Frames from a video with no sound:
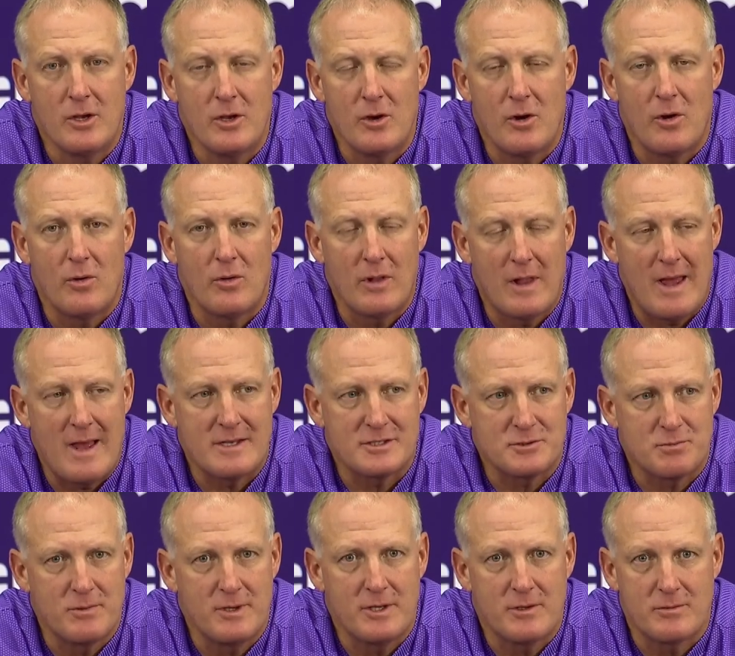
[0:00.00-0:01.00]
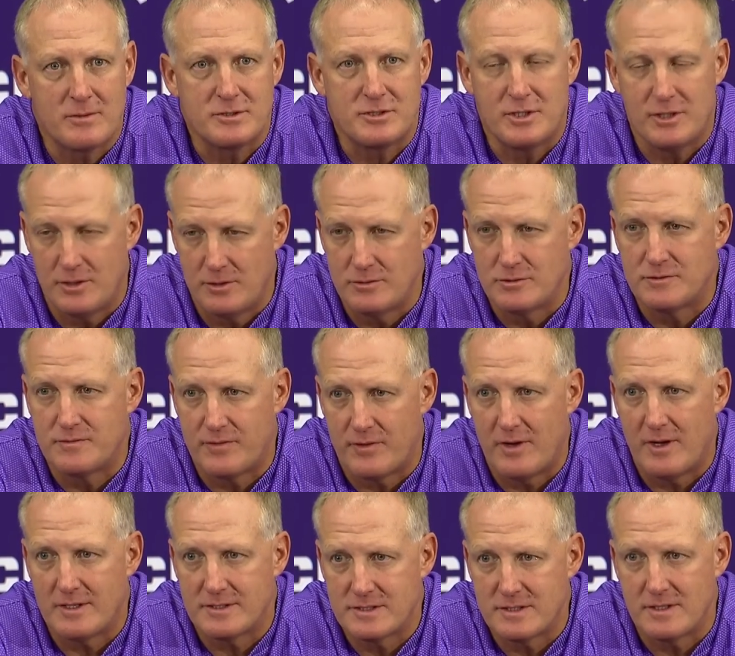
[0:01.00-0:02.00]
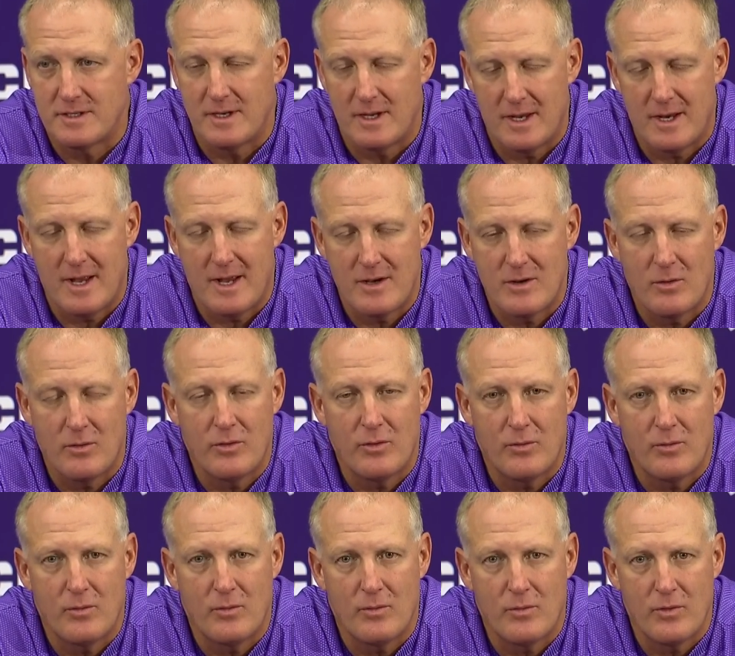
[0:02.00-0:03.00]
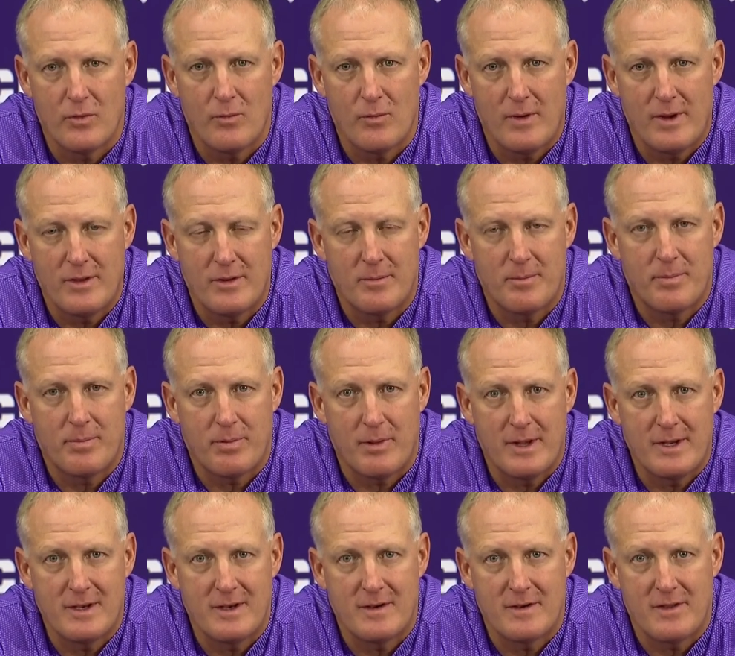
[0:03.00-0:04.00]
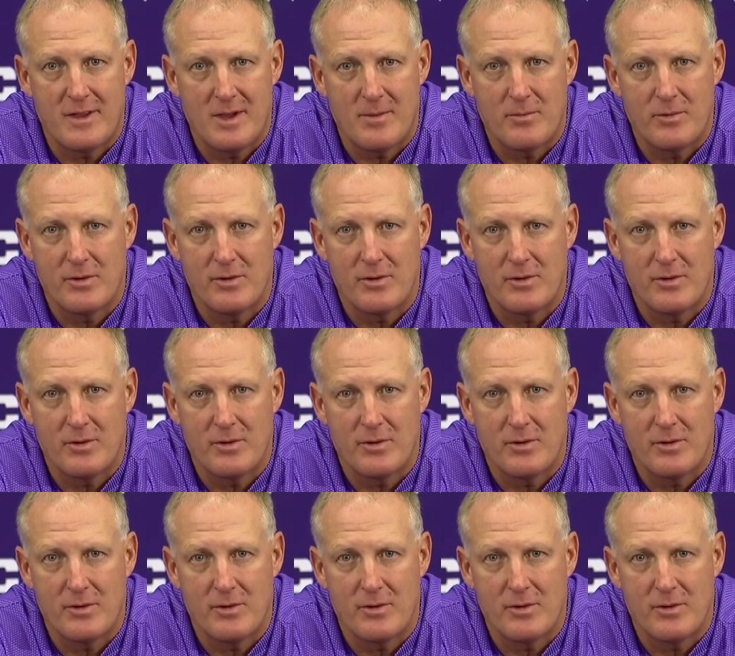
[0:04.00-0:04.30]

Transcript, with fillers: You know, last week was huge for us, and, and I know the the weather played into that.